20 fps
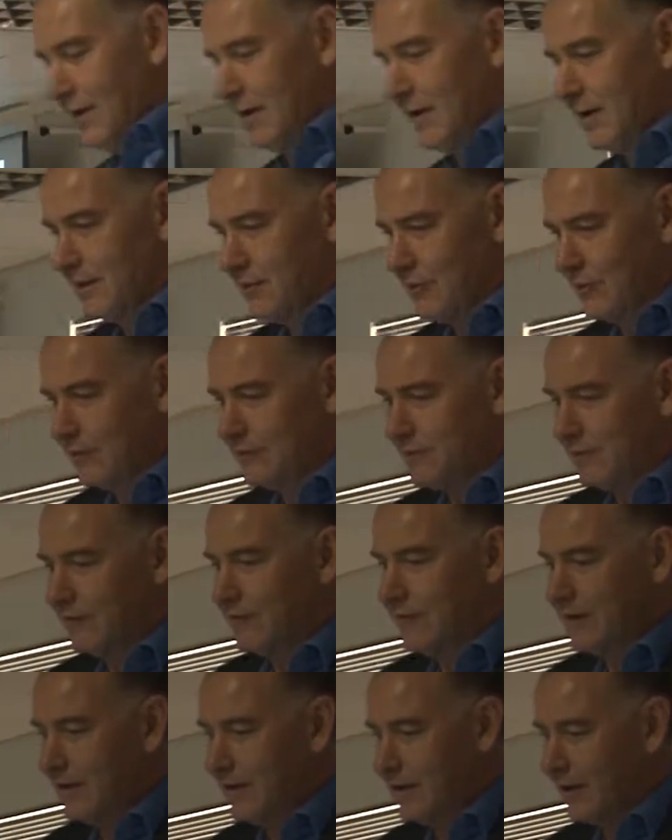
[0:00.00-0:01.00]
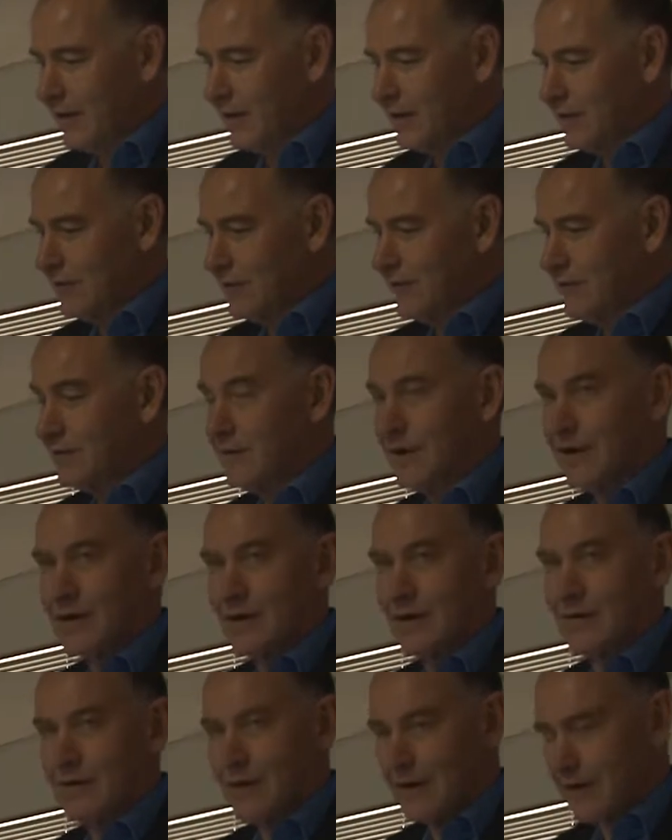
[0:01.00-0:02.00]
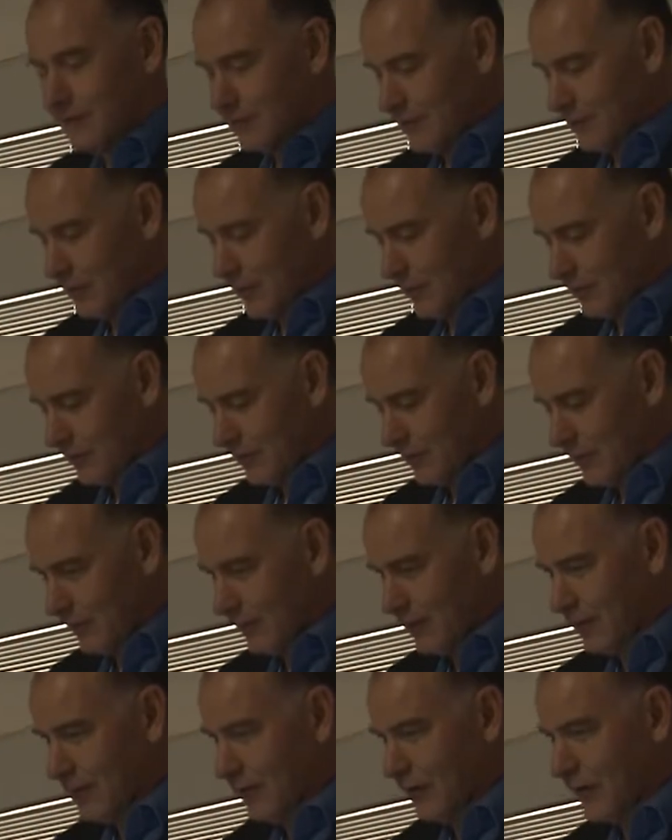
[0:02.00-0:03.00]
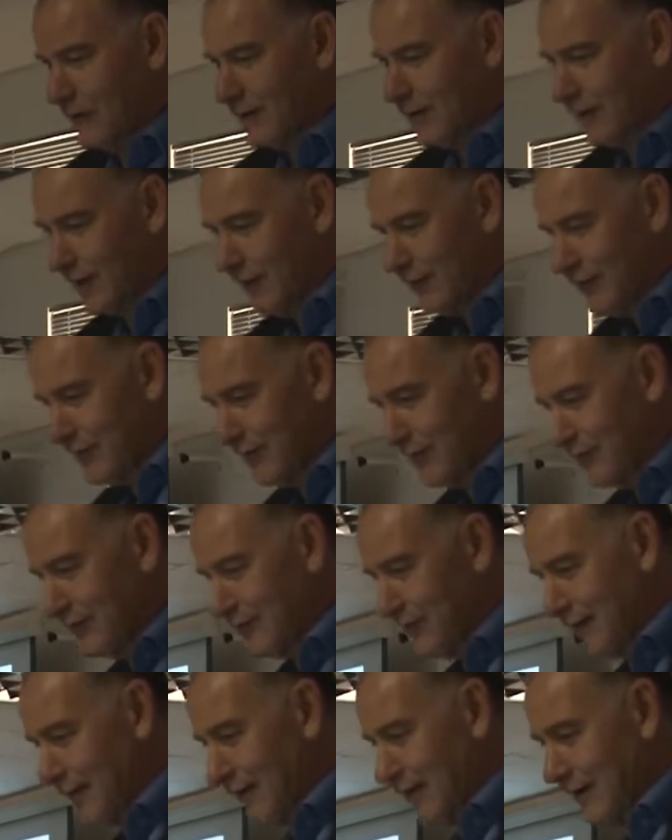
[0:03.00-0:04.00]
I thought he's definitely in line to take over the National Prosecuting Authority, given his